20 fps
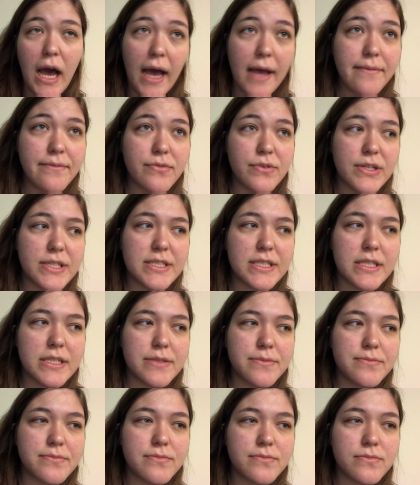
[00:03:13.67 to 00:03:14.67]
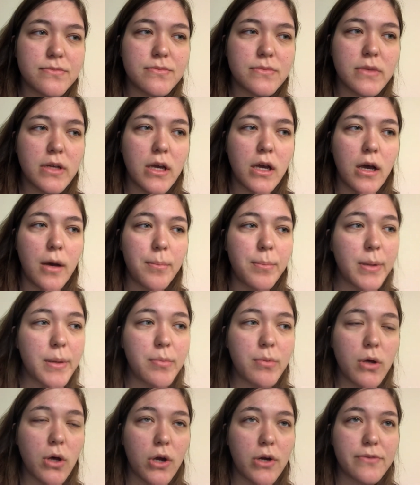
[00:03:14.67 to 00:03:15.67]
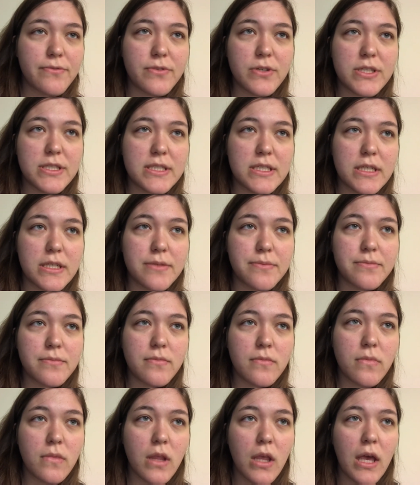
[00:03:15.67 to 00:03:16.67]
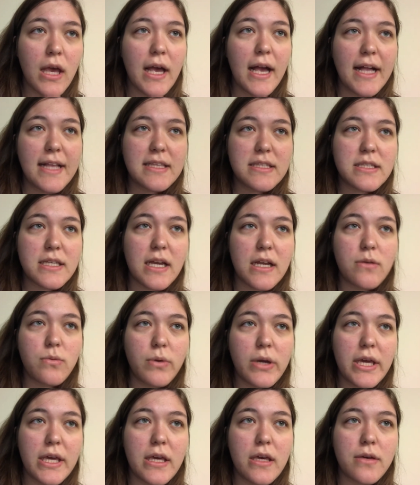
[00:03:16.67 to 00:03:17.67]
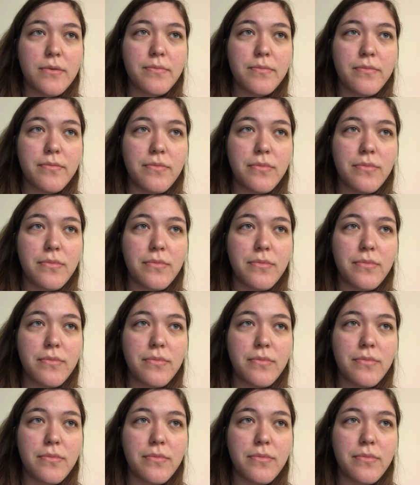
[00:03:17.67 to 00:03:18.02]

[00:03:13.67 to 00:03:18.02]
I'm freezing. People aren't freezing. It's Dead Week.